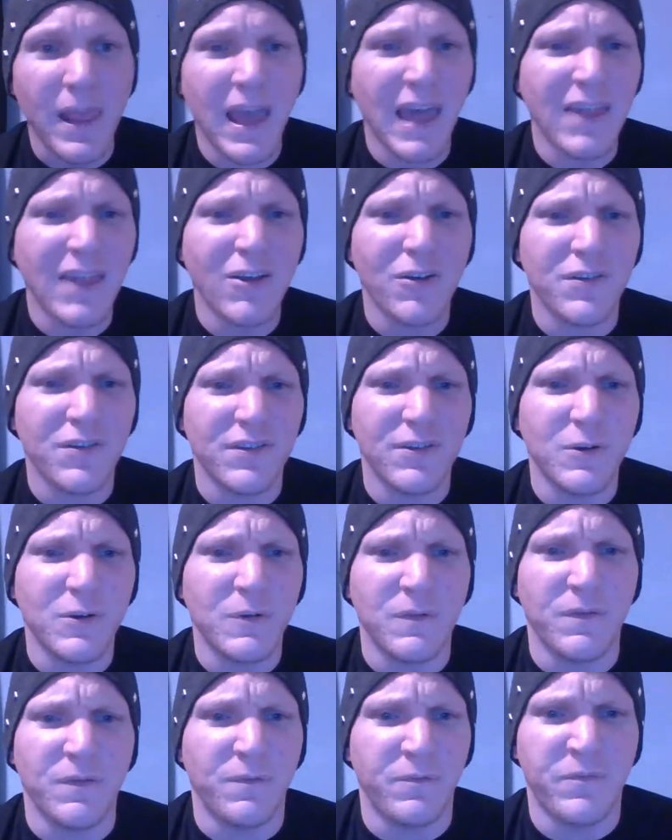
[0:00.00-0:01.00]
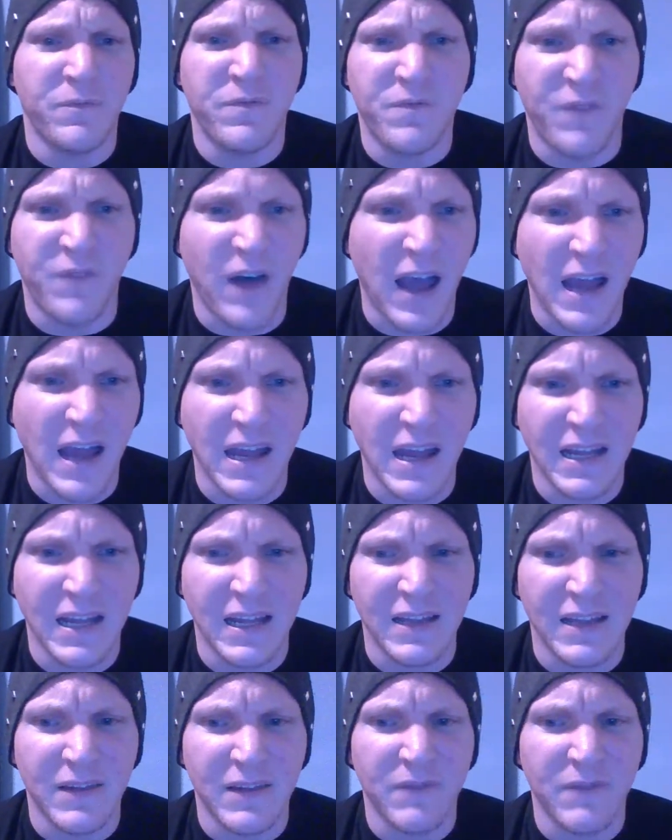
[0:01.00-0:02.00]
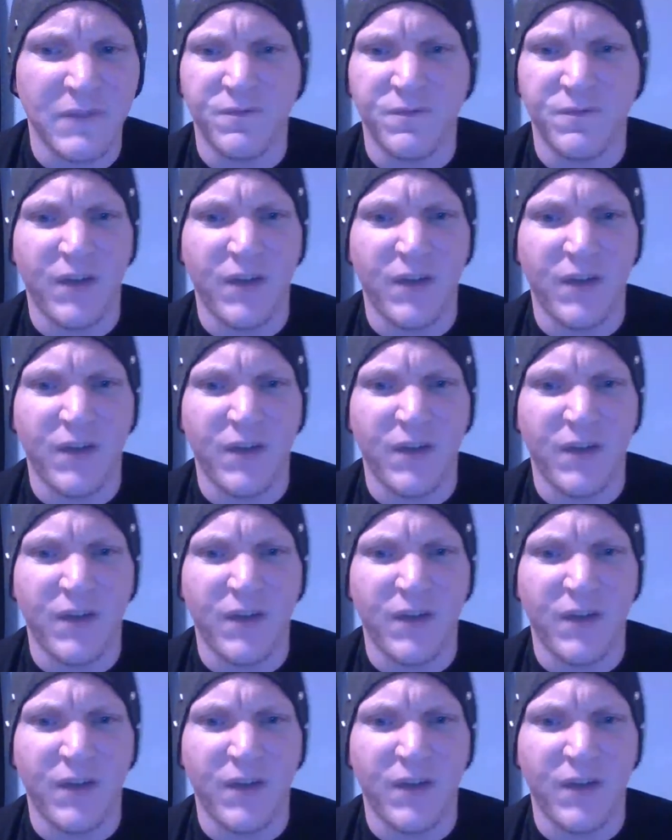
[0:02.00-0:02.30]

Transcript: and they're still fighting